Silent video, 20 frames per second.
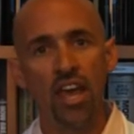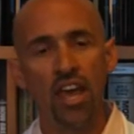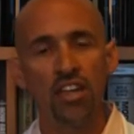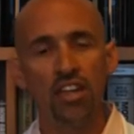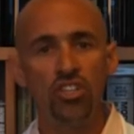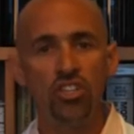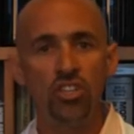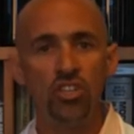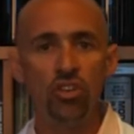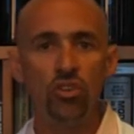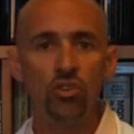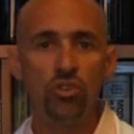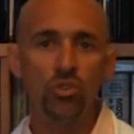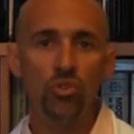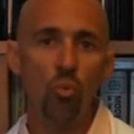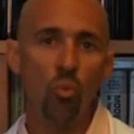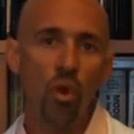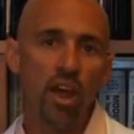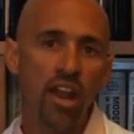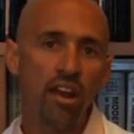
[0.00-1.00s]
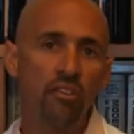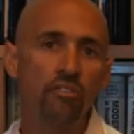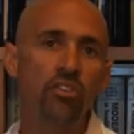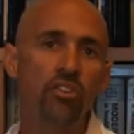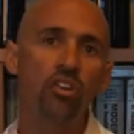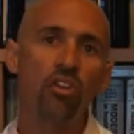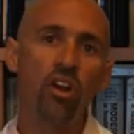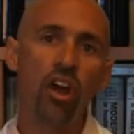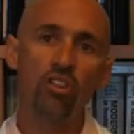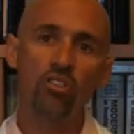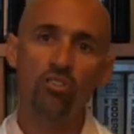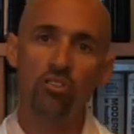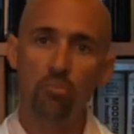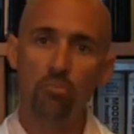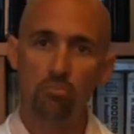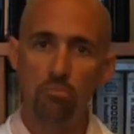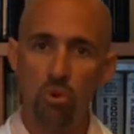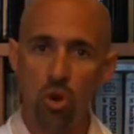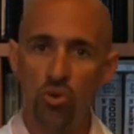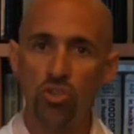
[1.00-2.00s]
It's used whenever you're under the
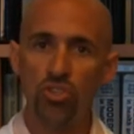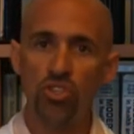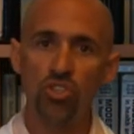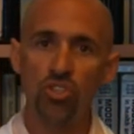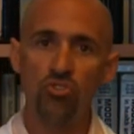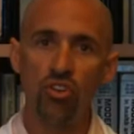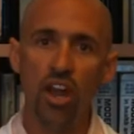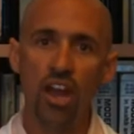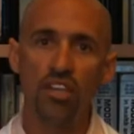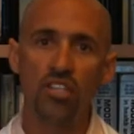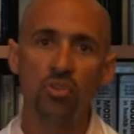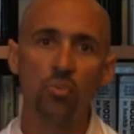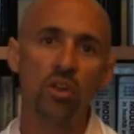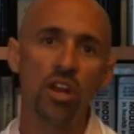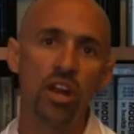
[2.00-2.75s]
most stress,